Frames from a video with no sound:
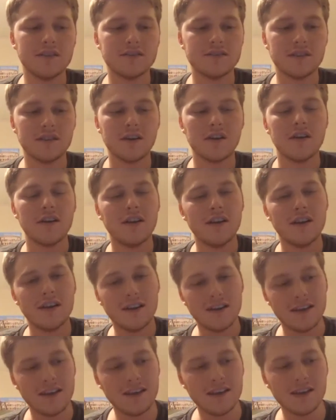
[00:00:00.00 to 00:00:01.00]
there.
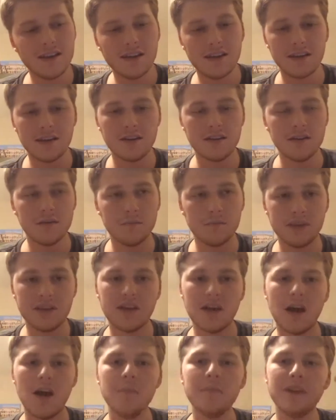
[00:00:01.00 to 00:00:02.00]
He can
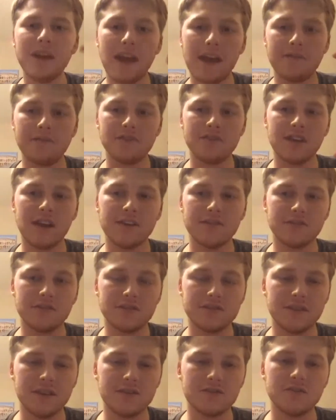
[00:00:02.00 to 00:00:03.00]
become an advertiser
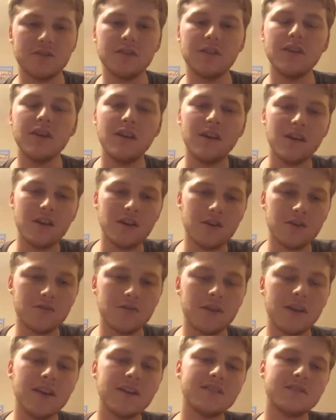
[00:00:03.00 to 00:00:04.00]
essentially,
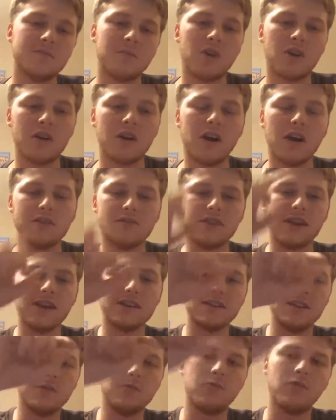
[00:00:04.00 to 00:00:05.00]
create a smart
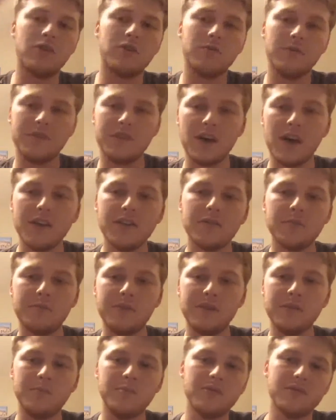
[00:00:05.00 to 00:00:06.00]
contract, and work with other
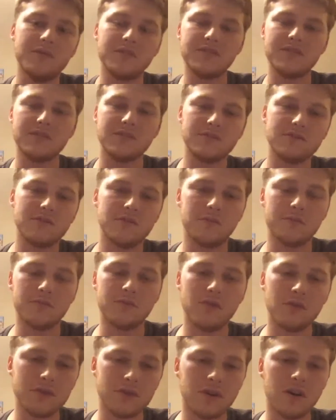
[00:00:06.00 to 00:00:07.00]
people in the Signal Token
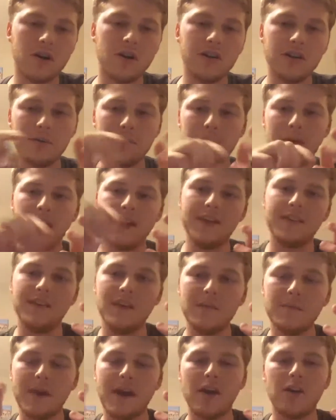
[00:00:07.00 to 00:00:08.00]
Protocol and pay
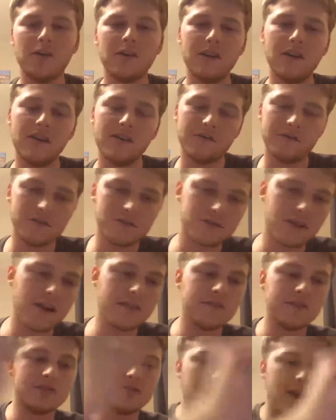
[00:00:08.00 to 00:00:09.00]
them out for
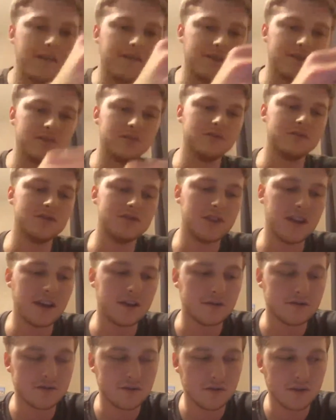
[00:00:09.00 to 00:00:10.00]
driving traffic to his
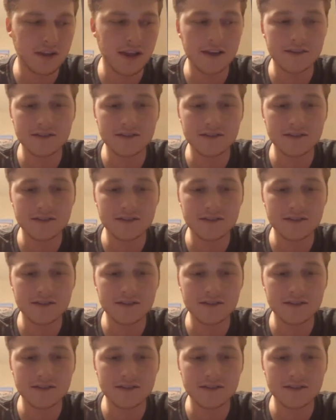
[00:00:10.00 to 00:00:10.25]
channel. So it allows